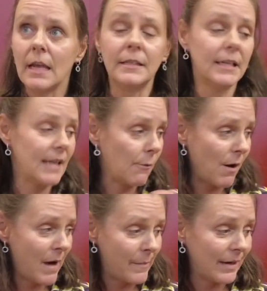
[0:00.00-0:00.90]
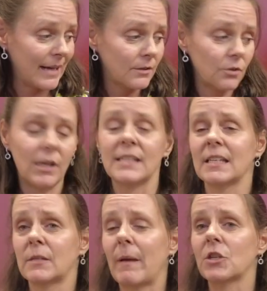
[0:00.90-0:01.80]
Indeed, our amaretto is
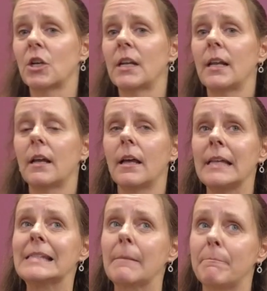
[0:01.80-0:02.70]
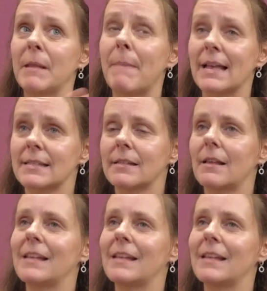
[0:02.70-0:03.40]
the best.